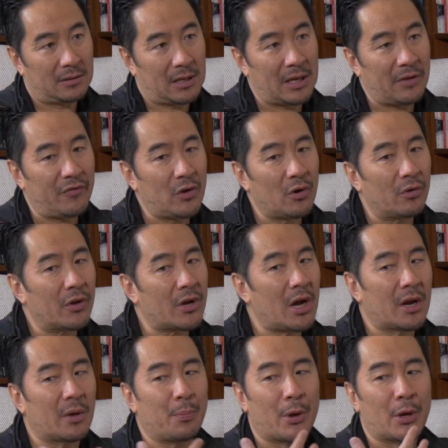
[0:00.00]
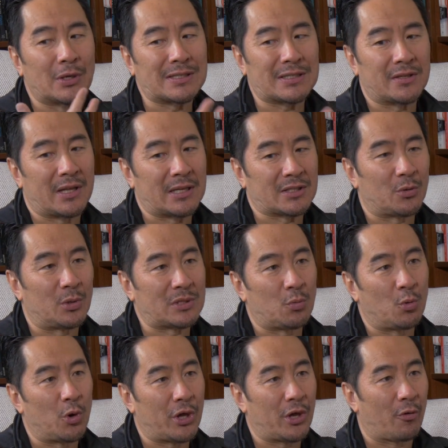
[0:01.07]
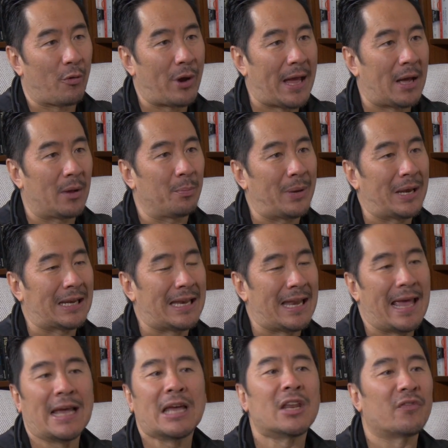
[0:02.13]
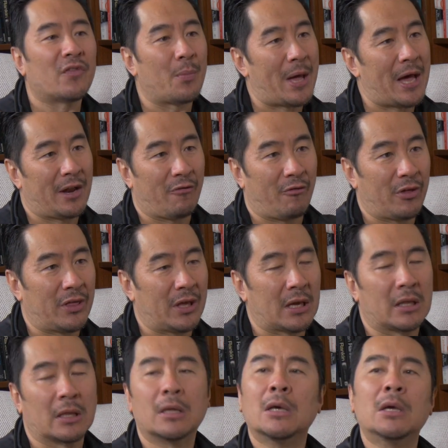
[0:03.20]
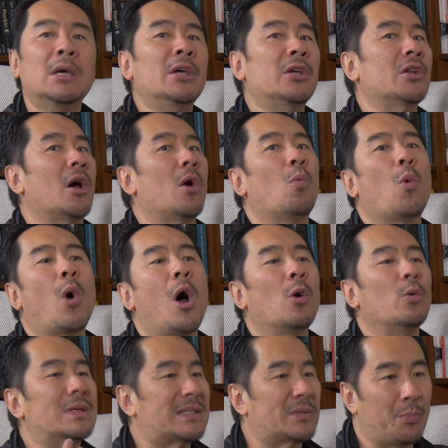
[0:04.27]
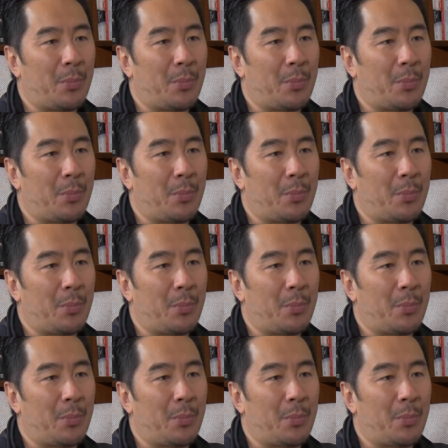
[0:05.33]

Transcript: If you're the kind of person that's always walking around being negative about everything and, you know, woe is